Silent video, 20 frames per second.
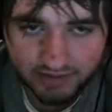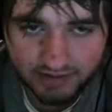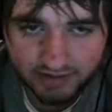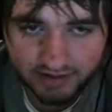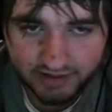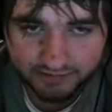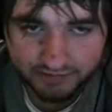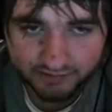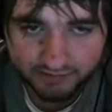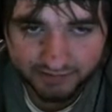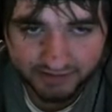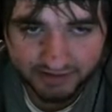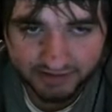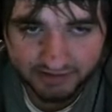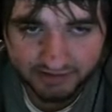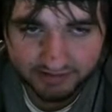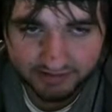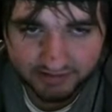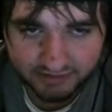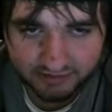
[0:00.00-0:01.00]
I
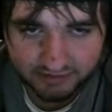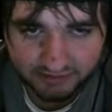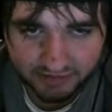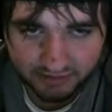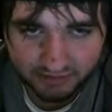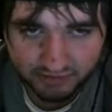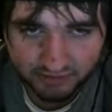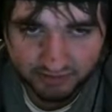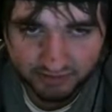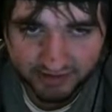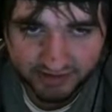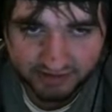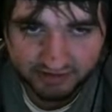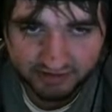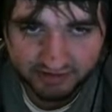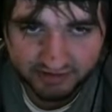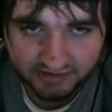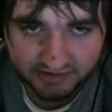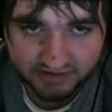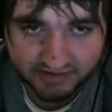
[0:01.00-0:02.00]
forget. I don't know the layout
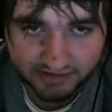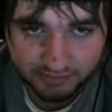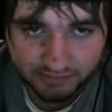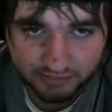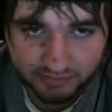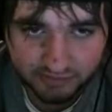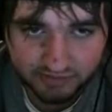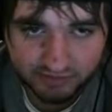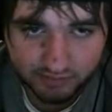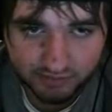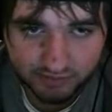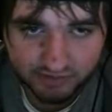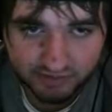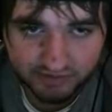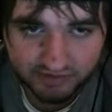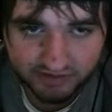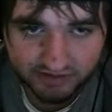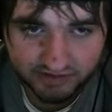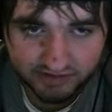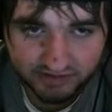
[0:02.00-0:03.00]
of this temple as well
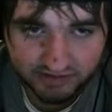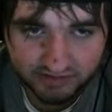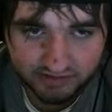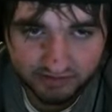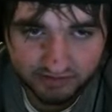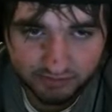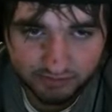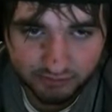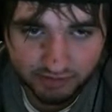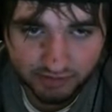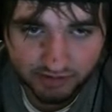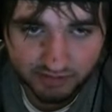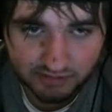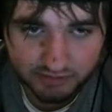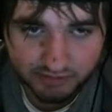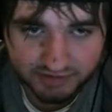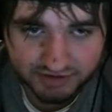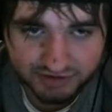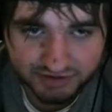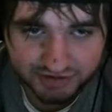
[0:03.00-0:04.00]
as I
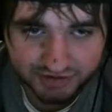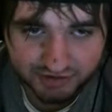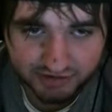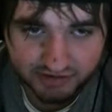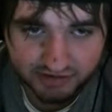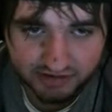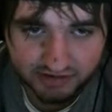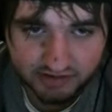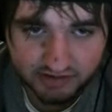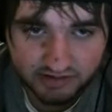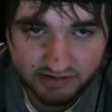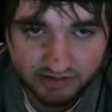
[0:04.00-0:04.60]
probably should.